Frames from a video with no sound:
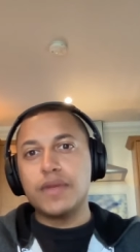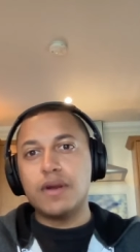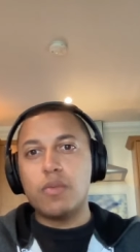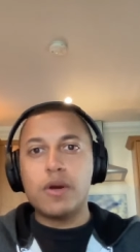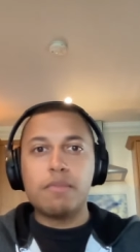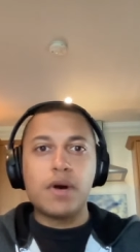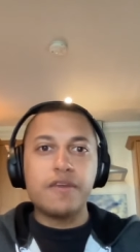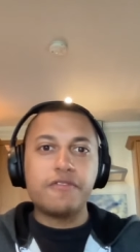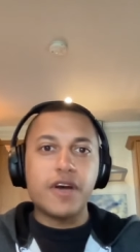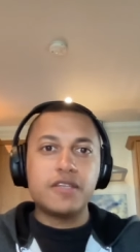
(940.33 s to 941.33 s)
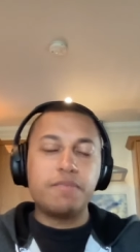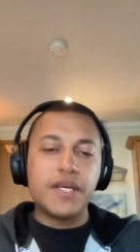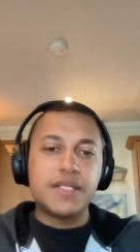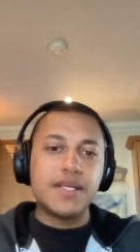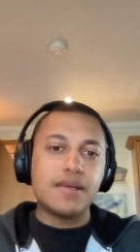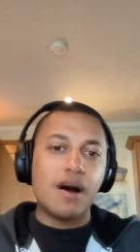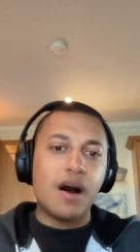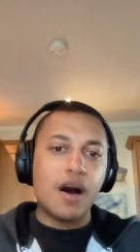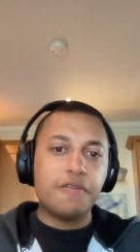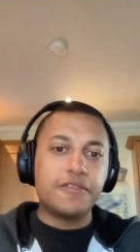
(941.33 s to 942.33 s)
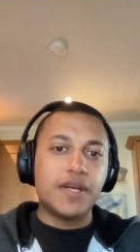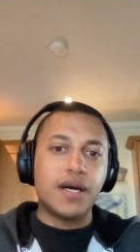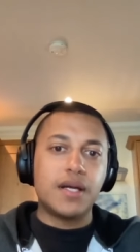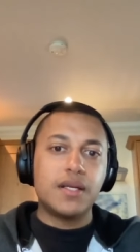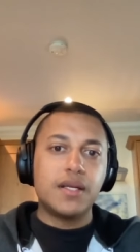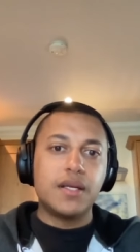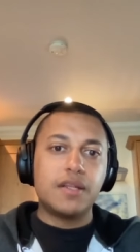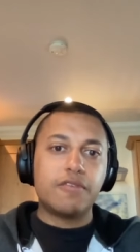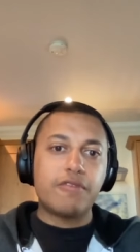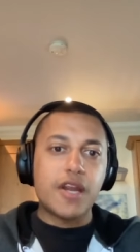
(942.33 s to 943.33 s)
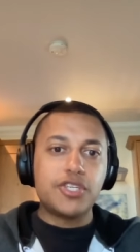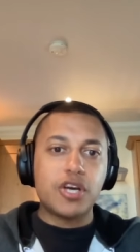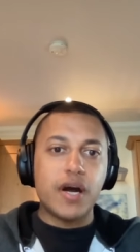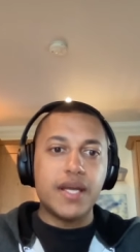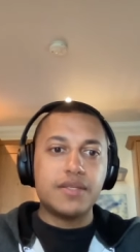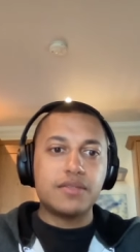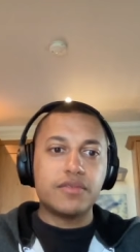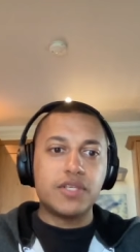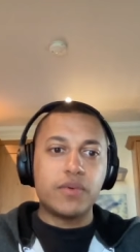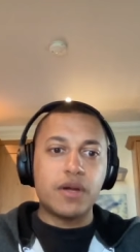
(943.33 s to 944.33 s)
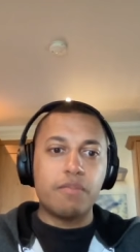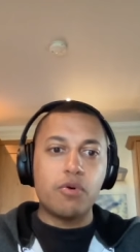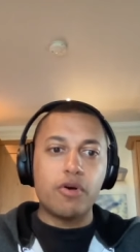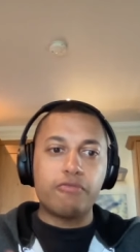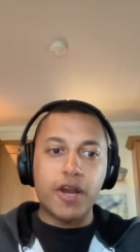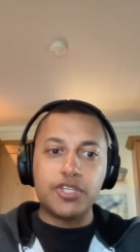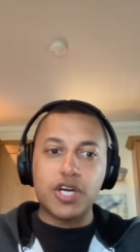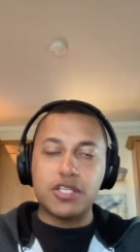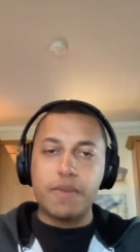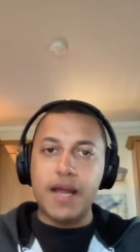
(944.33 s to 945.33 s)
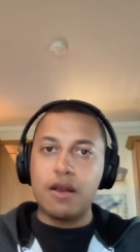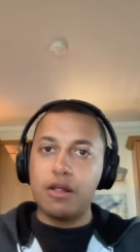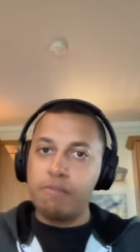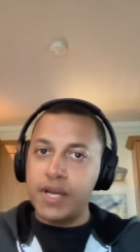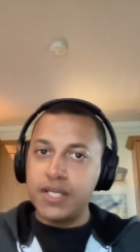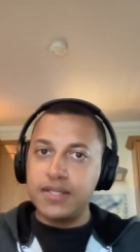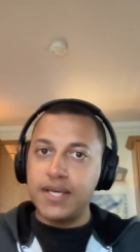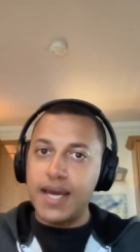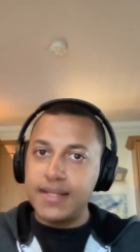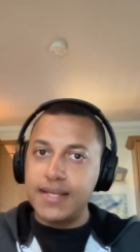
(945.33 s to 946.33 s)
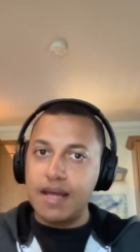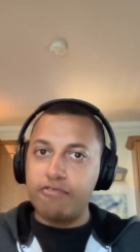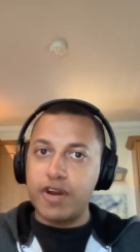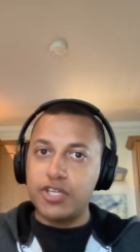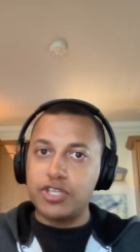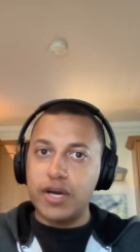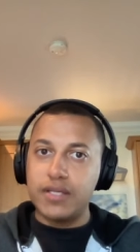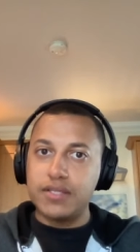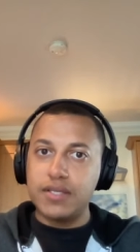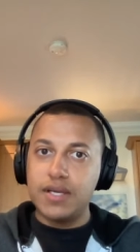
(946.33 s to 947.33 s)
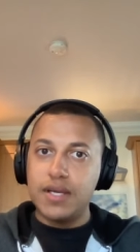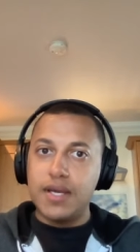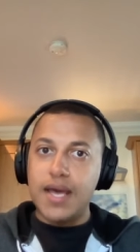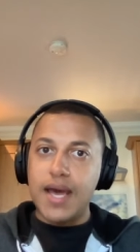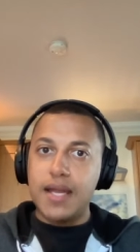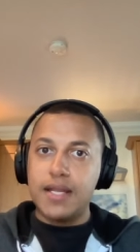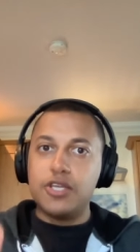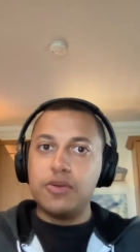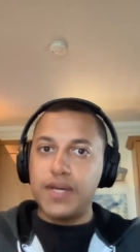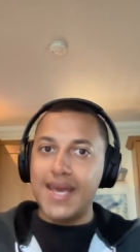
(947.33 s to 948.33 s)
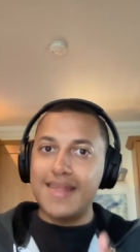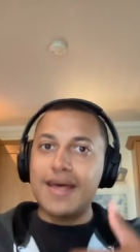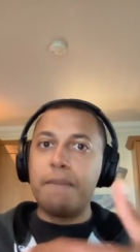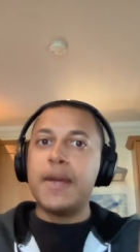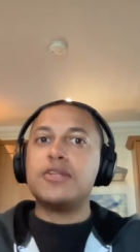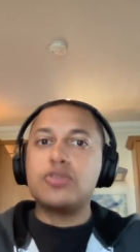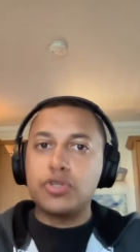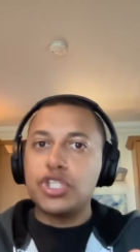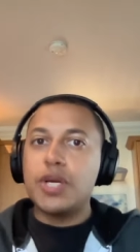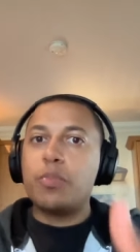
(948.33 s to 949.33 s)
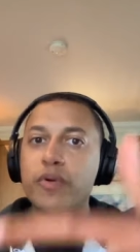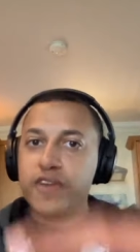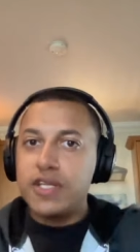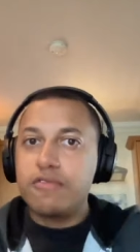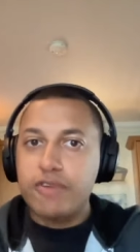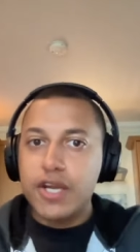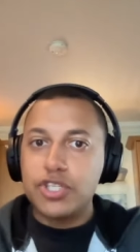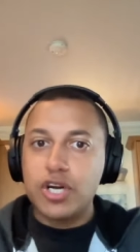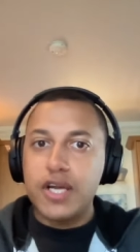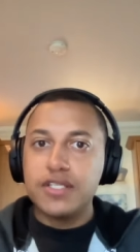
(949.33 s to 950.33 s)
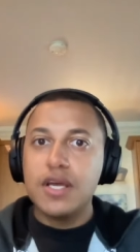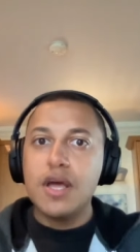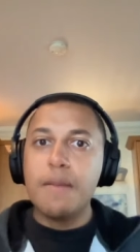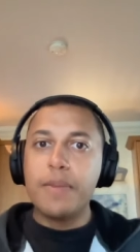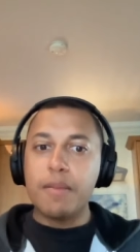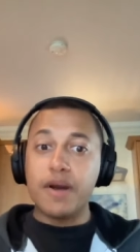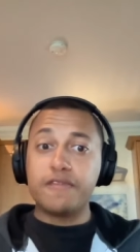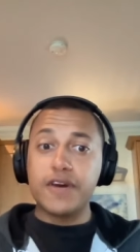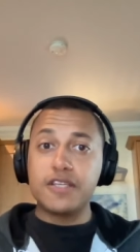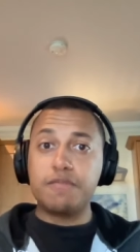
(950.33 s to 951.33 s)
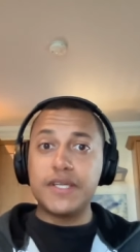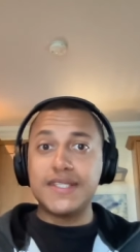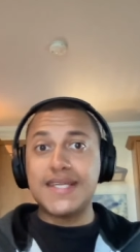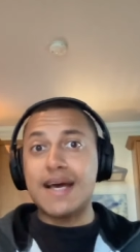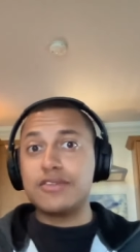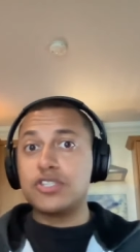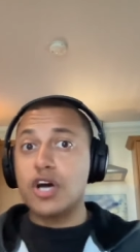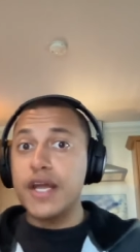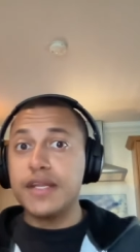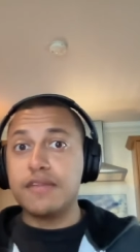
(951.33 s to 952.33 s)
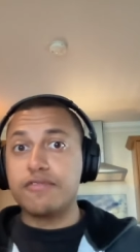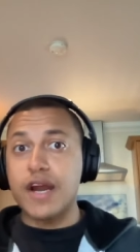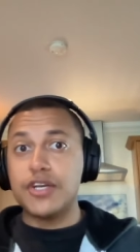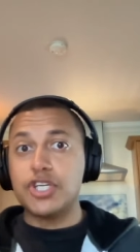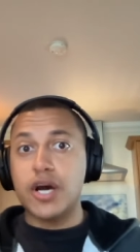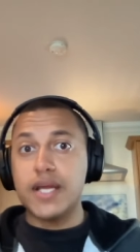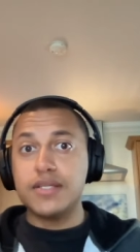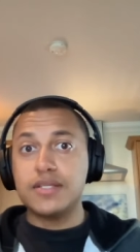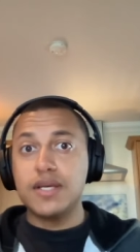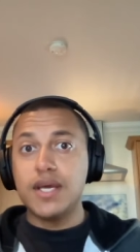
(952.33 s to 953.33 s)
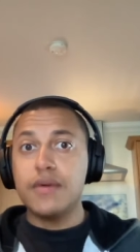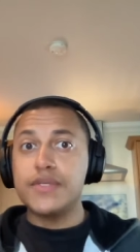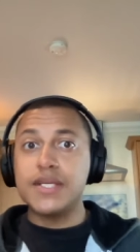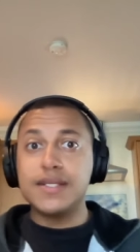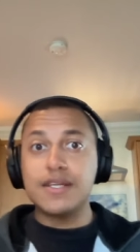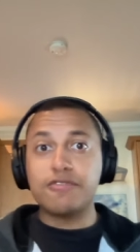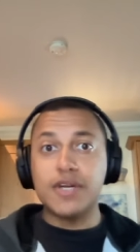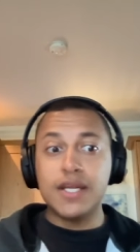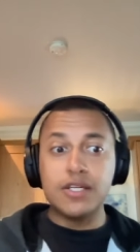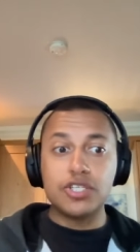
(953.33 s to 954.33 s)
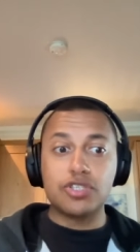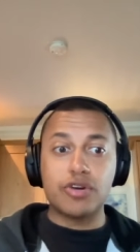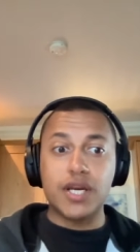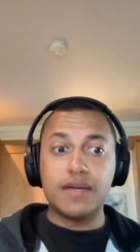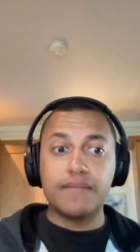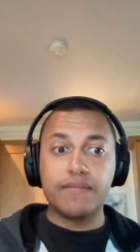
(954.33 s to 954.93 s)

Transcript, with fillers: You know, my first business after the franchise. Obviously, when I bought a franchise, I paid a lot of money to get into that franchise. And then you get that mentorship within the franchise. But my first business outside of the franchise, it was in a different industry.